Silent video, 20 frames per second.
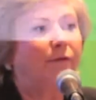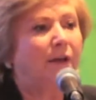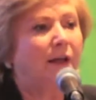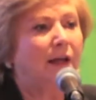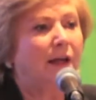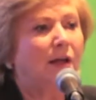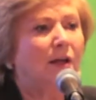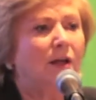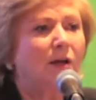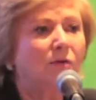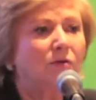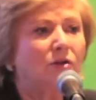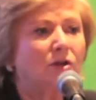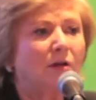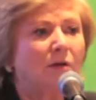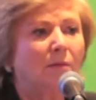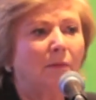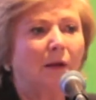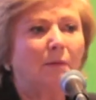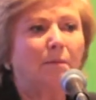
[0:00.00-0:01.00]
the huge
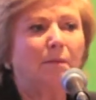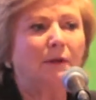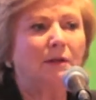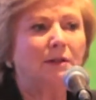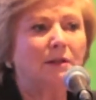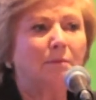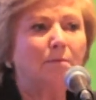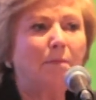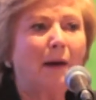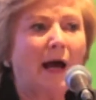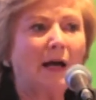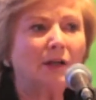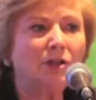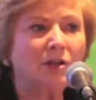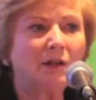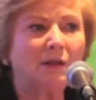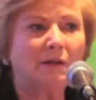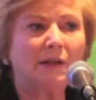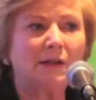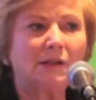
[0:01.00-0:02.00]
commitment and
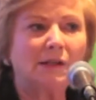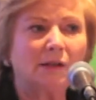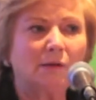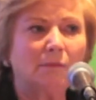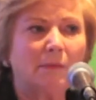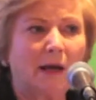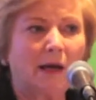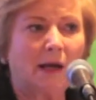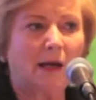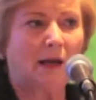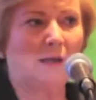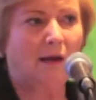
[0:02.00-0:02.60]
passion that so many